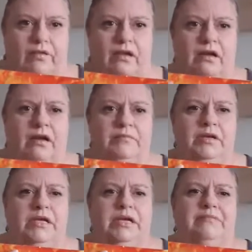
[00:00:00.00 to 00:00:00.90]

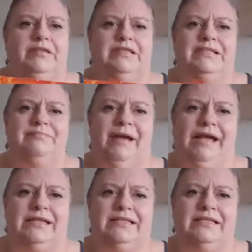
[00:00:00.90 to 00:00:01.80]
But the
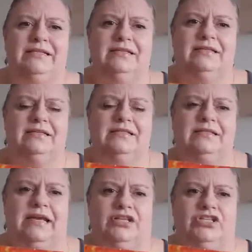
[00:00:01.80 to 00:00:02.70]
Tibet
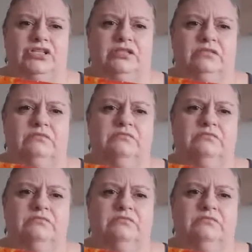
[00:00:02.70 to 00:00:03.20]
section,